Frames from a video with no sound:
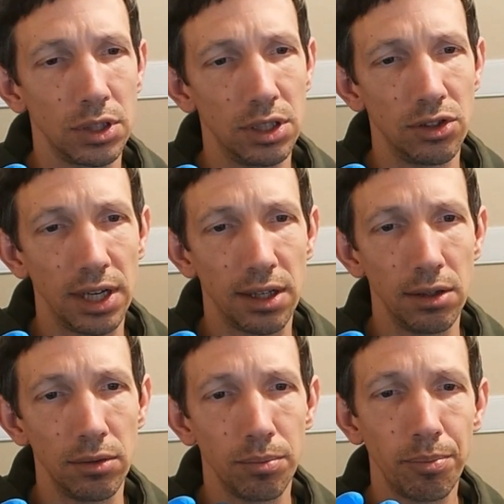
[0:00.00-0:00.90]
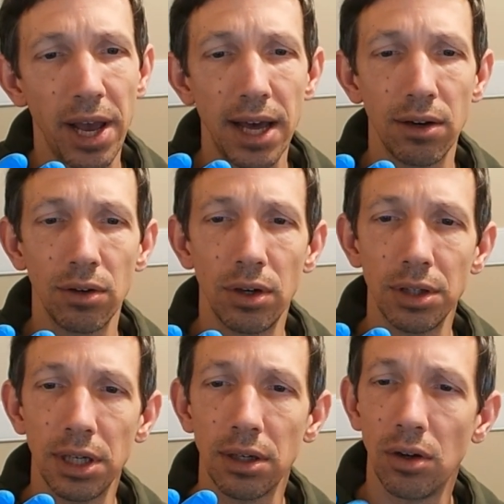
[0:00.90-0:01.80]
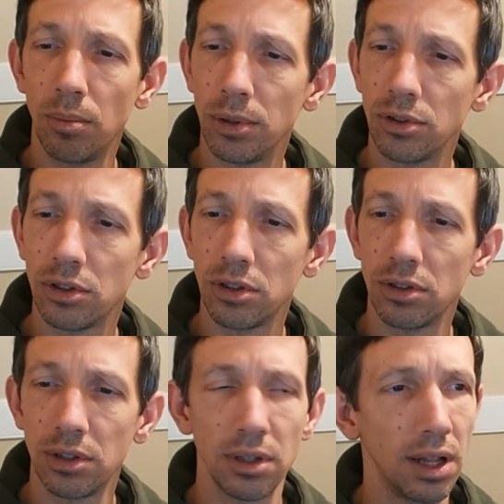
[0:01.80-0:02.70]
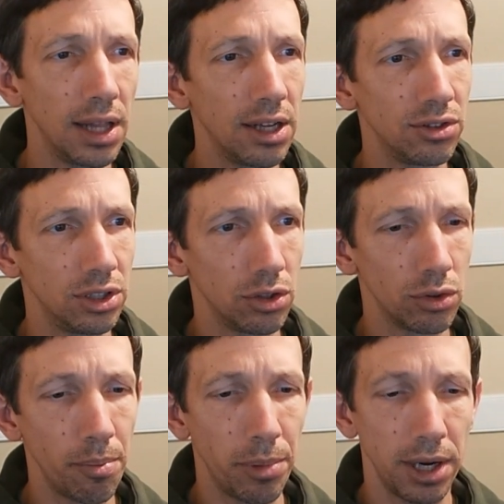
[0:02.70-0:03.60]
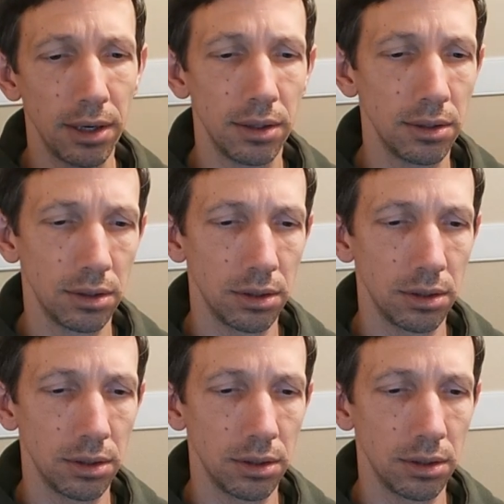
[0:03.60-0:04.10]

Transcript: it's like a little pattern on there almost. Allows you to grip better.